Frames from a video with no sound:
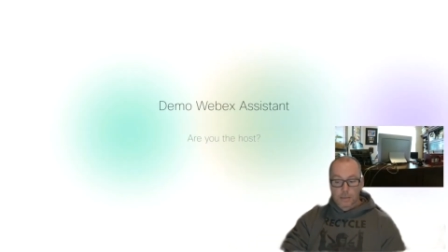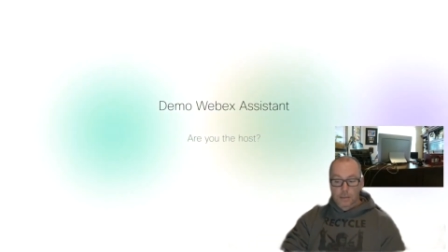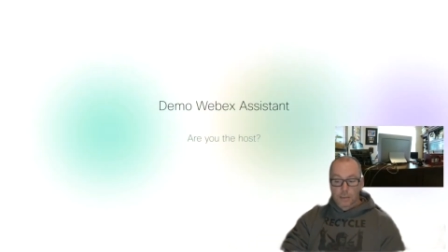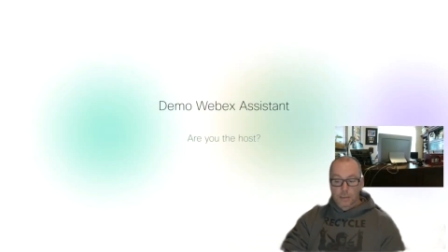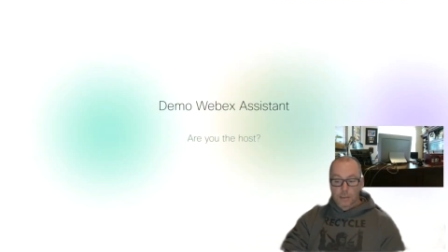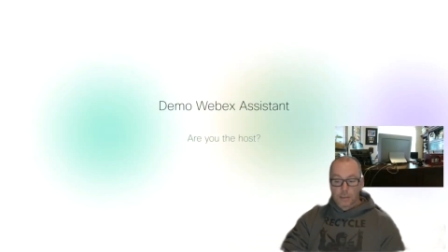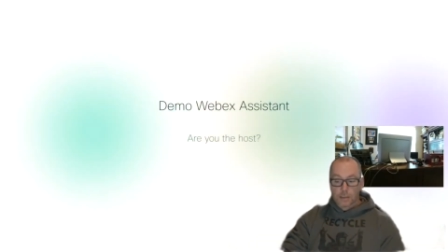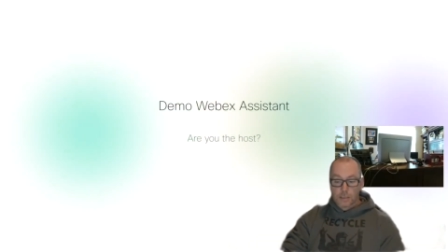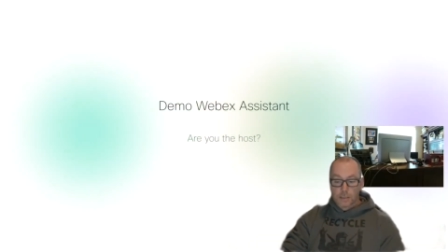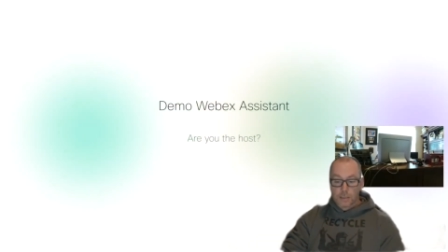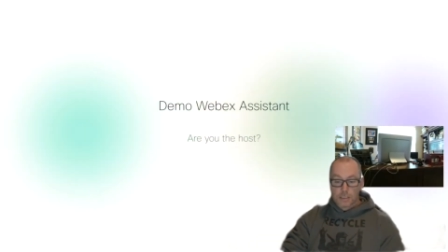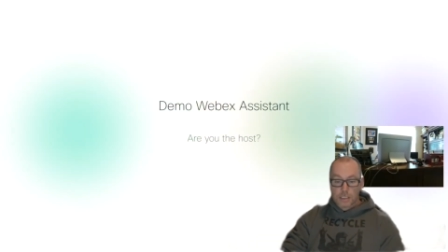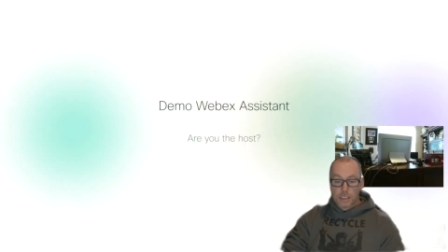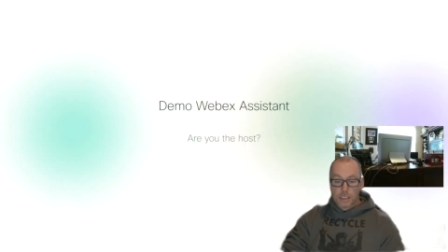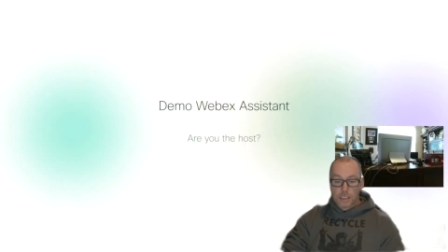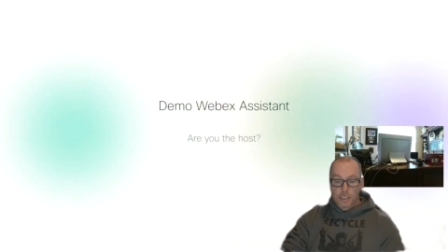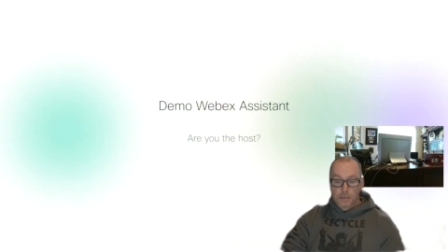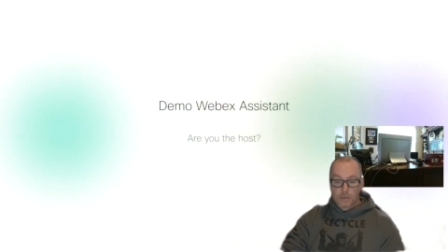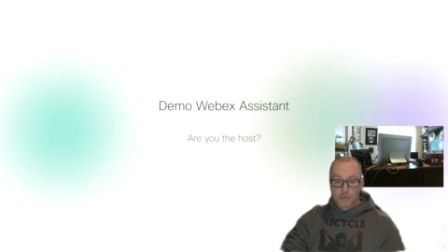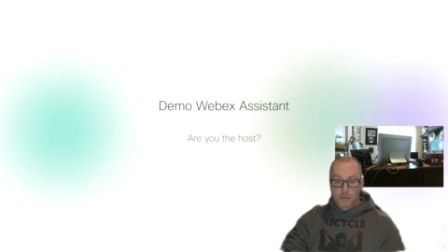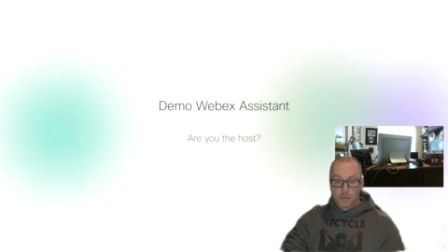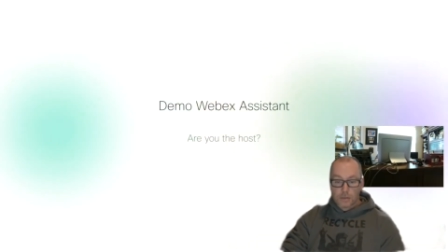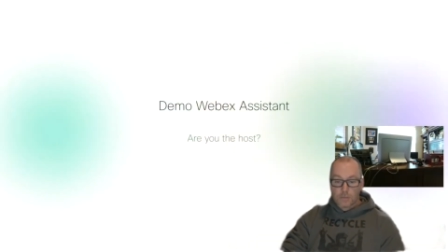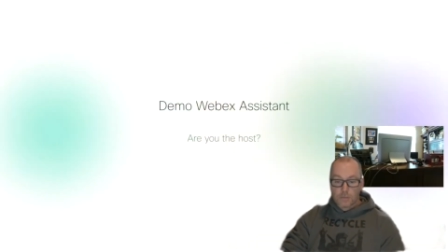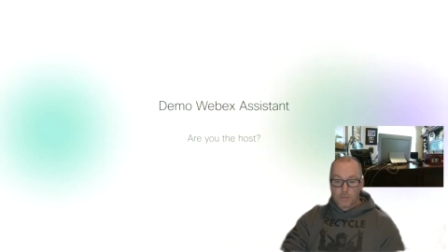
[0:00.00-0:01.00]
got us kicked
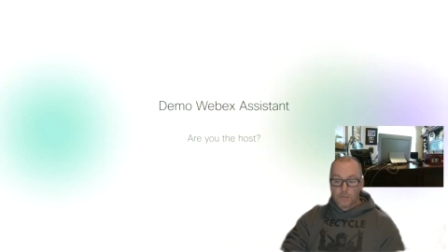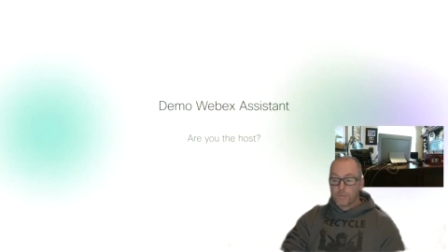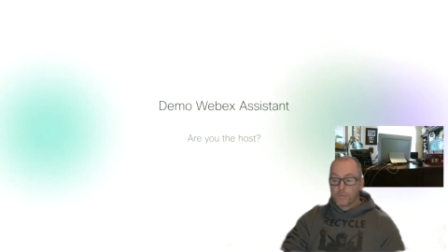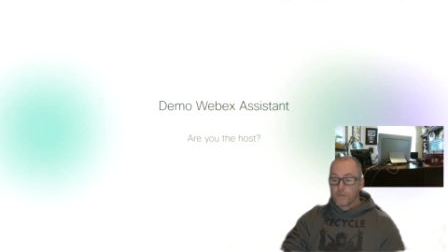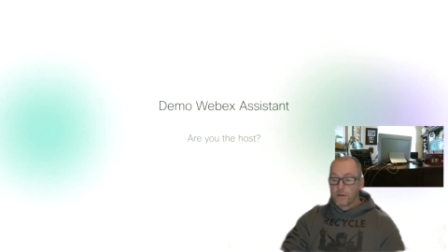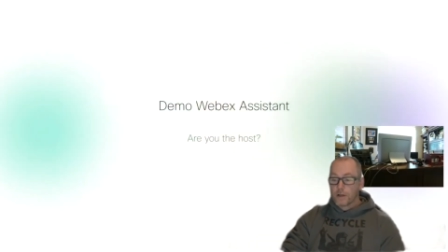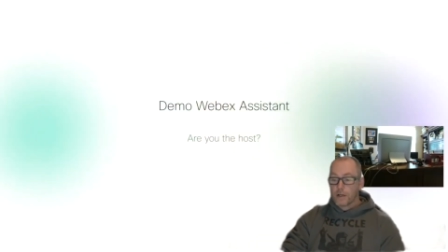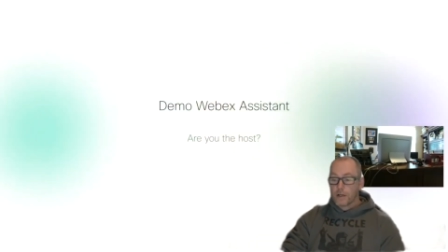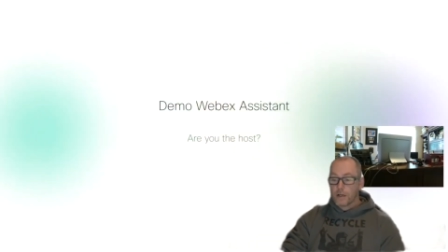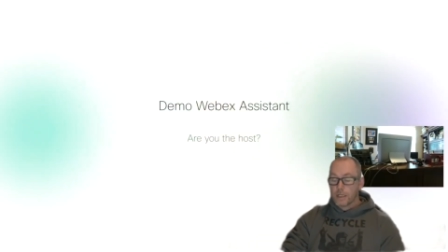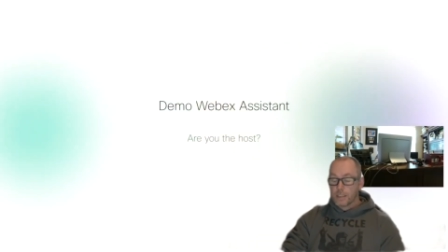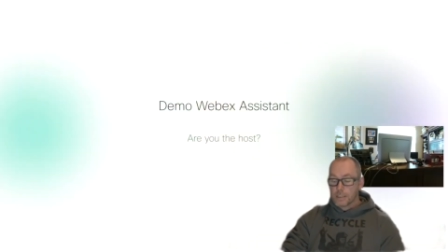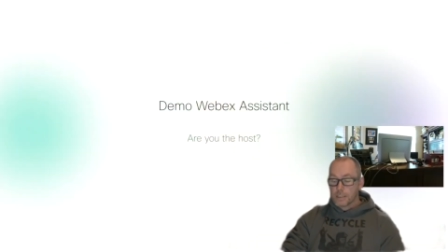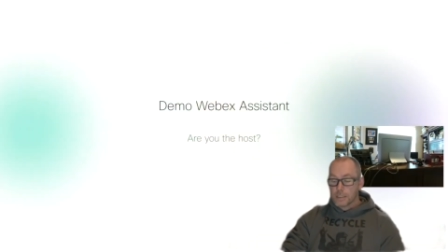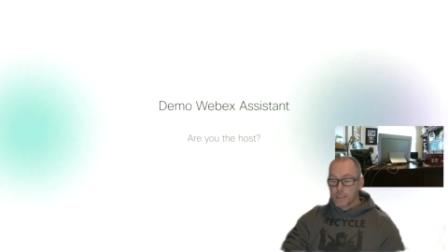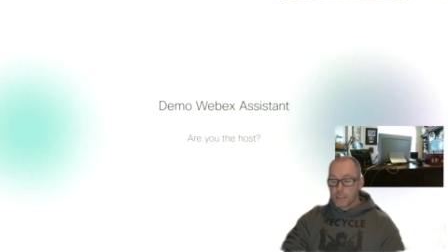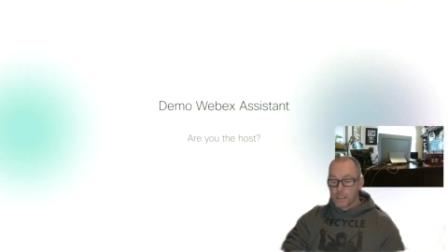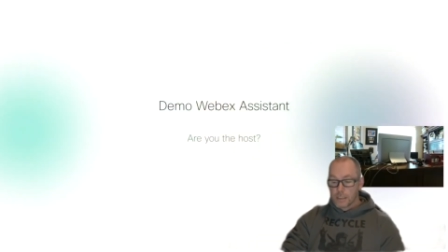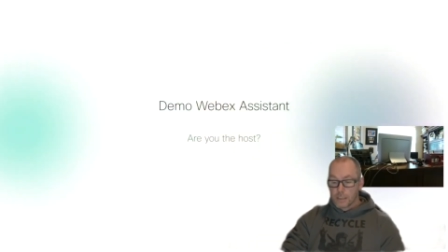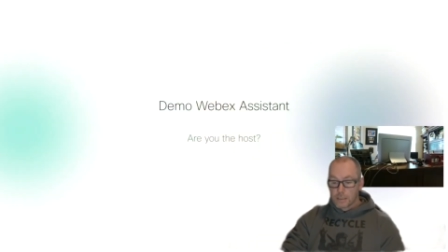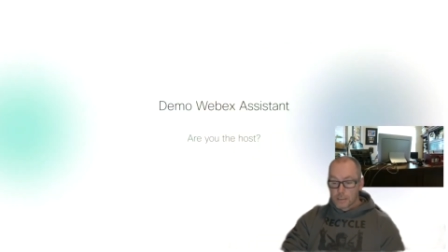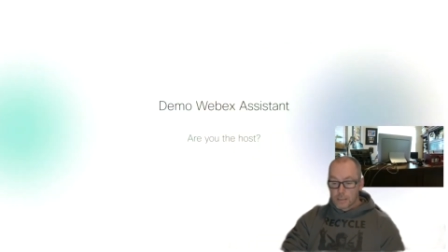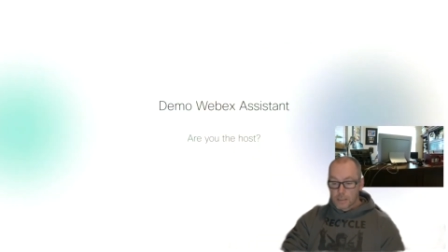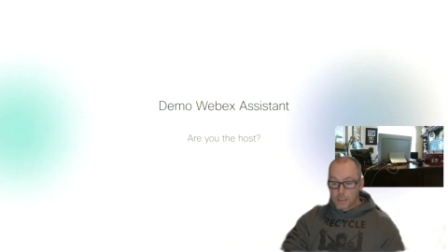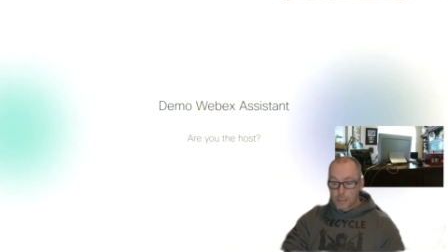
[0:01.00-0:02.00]
off. I
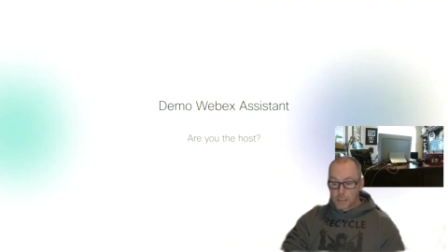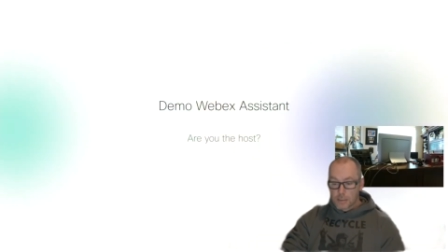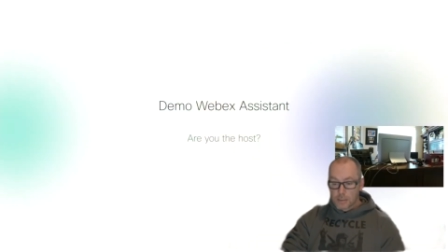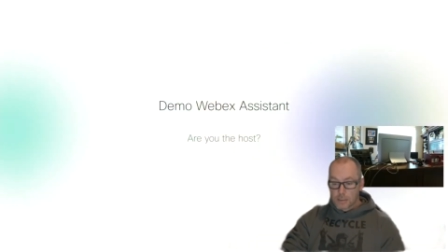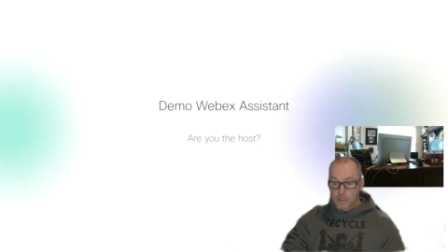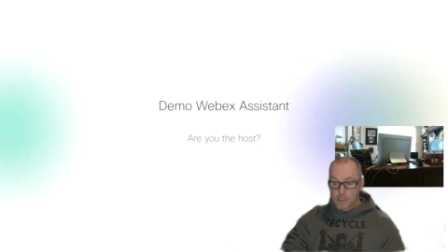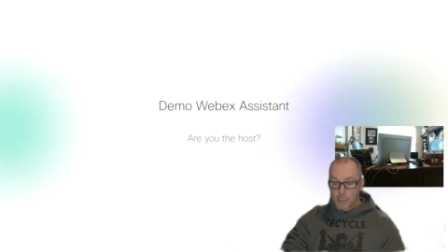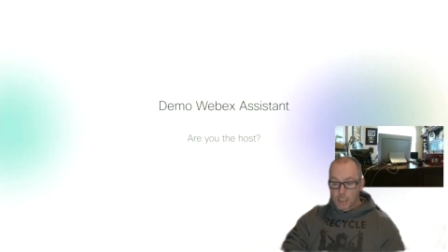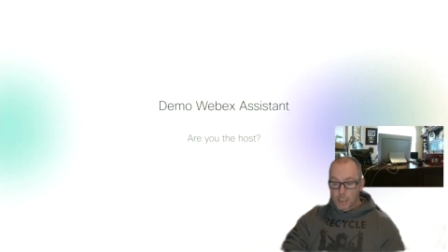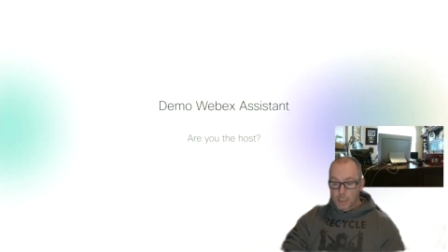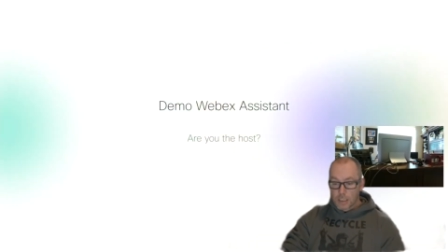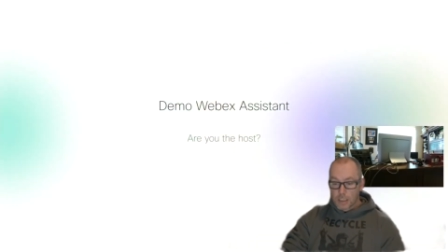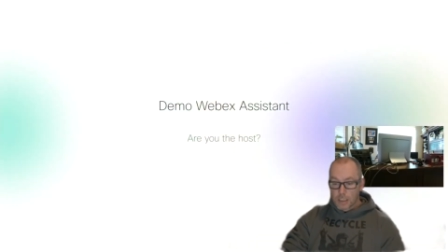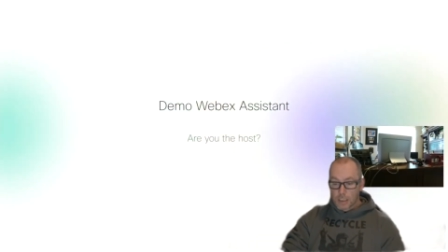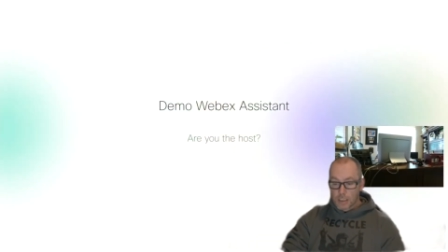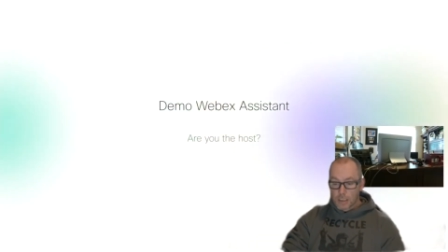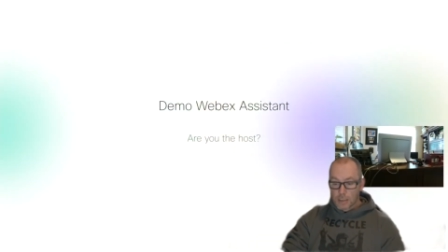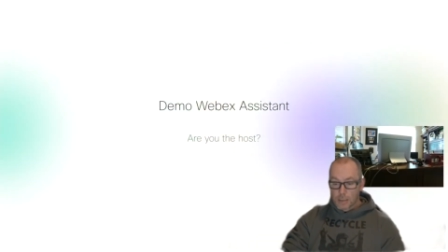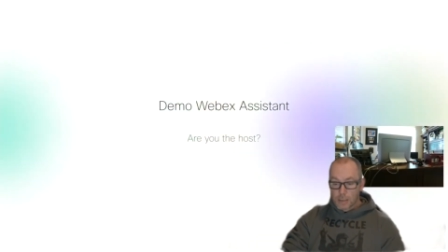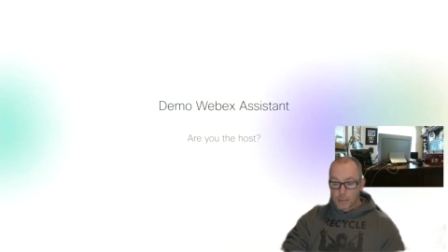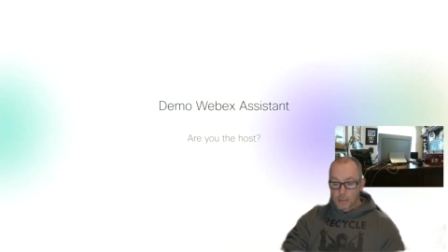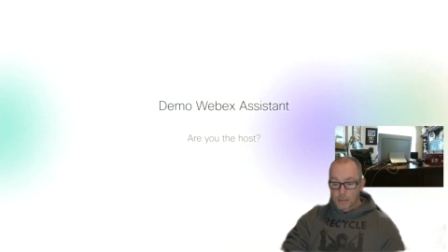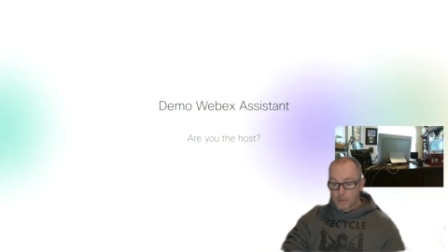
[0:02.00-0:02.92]
didn't touch any